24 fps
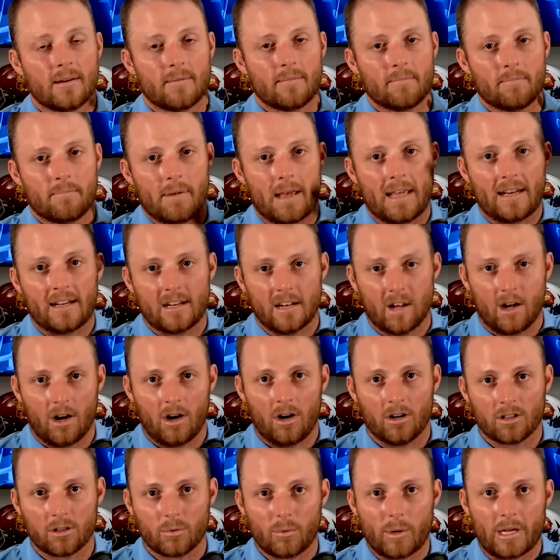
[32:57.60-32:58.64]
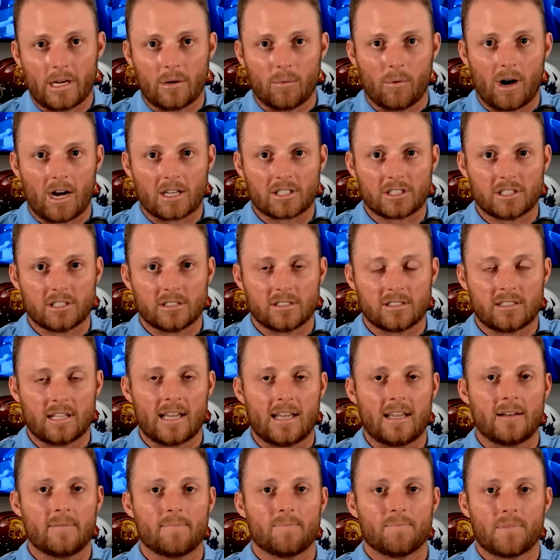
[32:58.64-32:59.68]
made it all the way to Washington
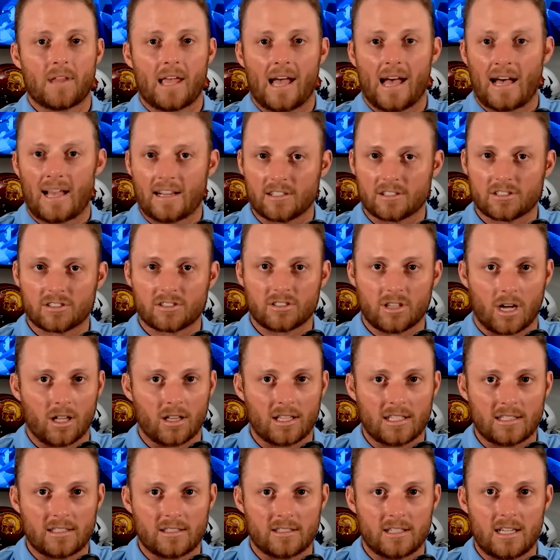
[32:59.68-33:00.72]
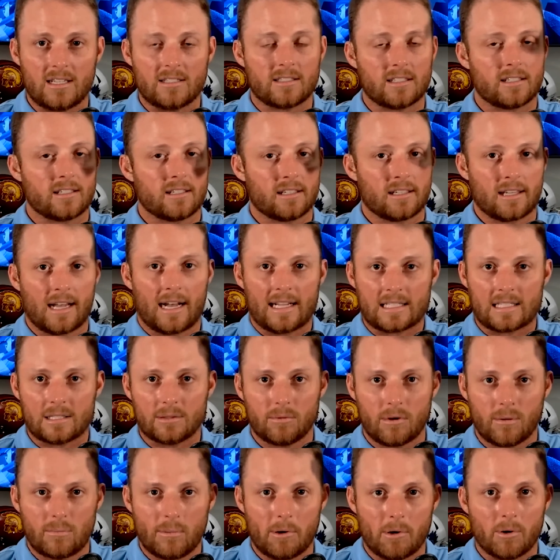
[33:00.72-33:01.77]
State, had a solid season, got
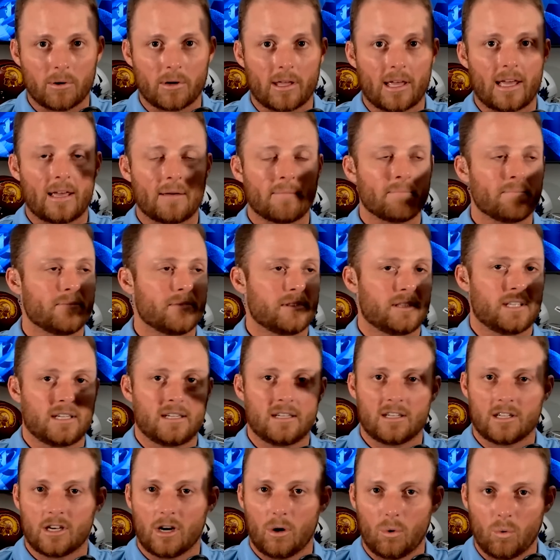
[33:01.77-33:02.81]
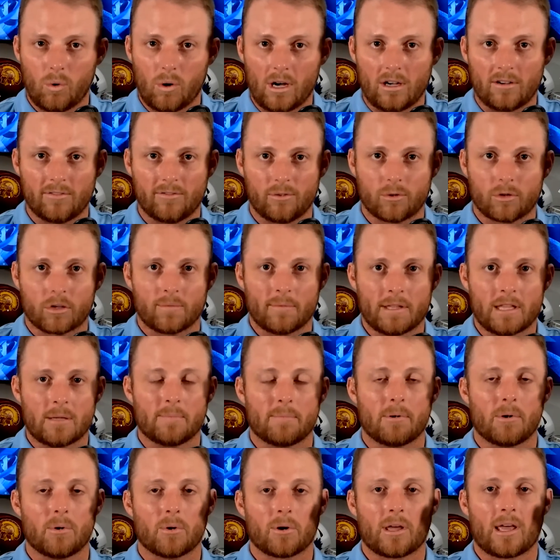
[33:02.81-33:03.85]
to a bowl game, didn't go well for him in the
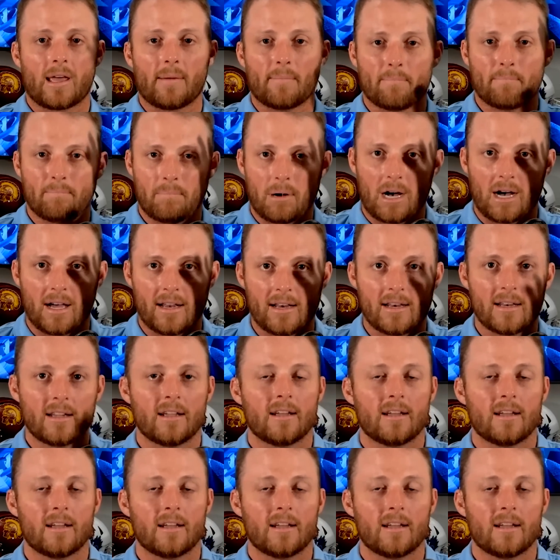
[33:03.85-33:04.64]
bowl game, but